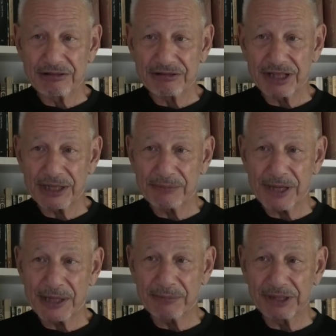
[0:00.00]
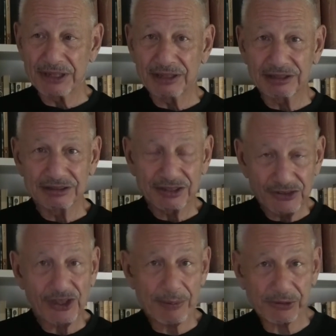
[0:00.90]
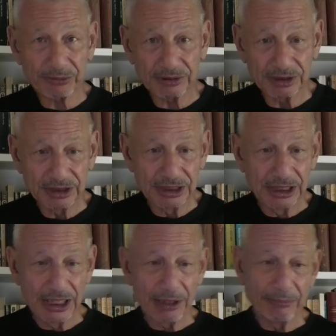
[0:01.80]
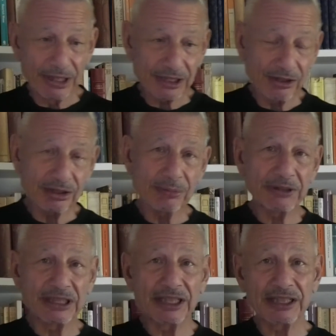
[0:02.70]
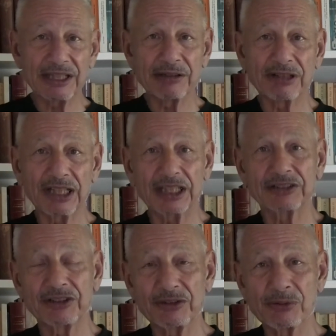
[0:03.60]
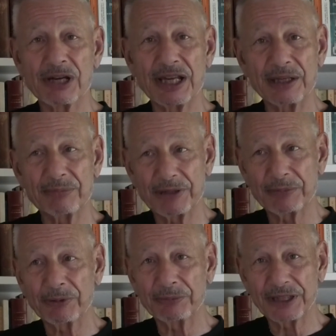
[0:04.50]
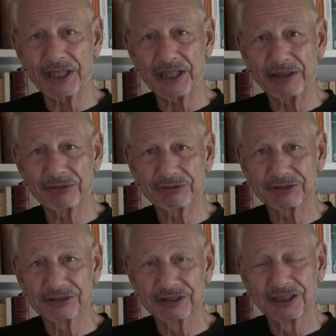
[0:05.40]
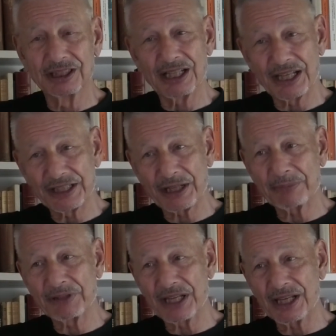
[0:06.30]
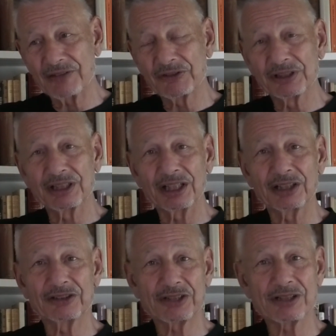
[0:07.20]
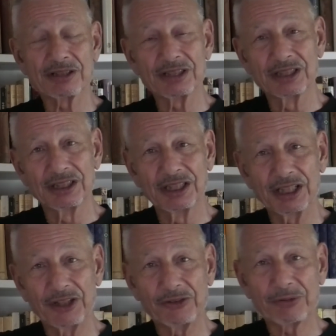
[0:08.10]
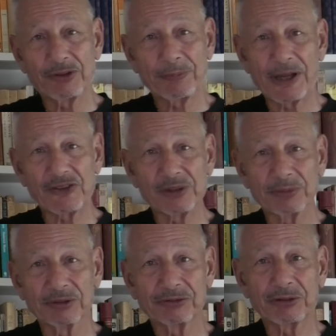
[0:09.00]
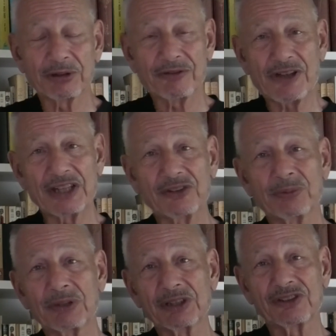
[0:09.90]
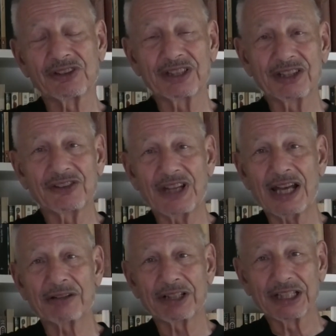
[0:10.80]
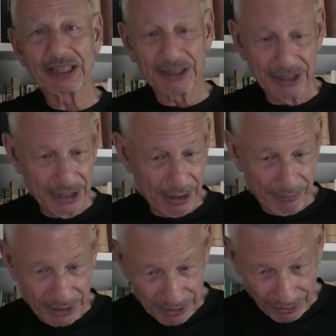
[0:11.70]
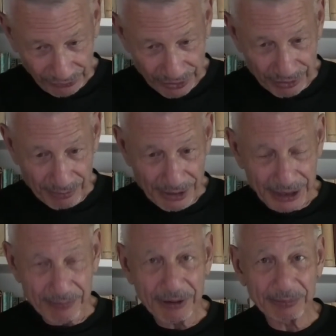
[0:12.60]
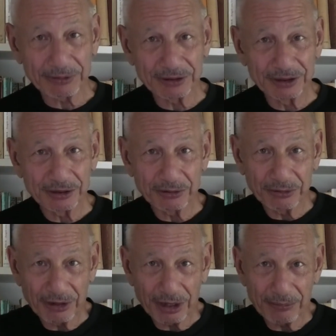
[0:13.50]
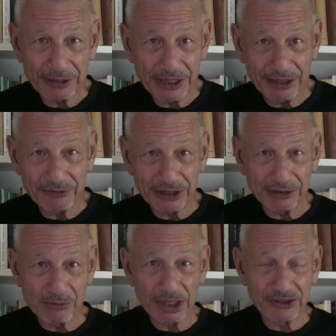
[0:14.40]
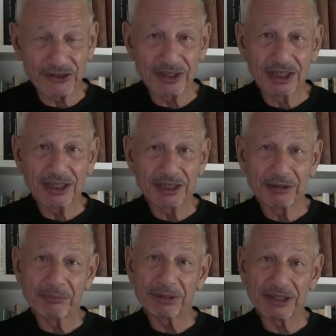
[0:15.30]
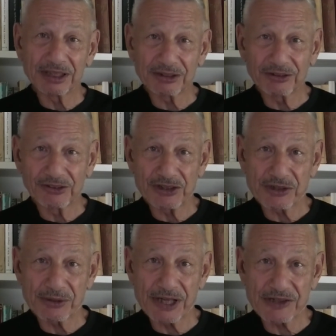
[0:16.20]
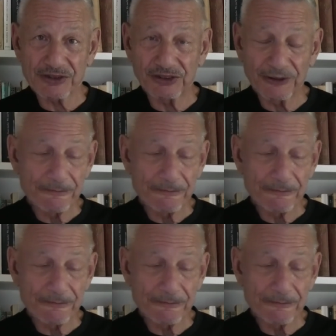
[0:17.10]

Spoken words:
they may be conceptual, but ultimately they relate to the way people behave, and their behavior in turn is responsible for events once it's aggregated, because there are many people who are behaving at once in political situations.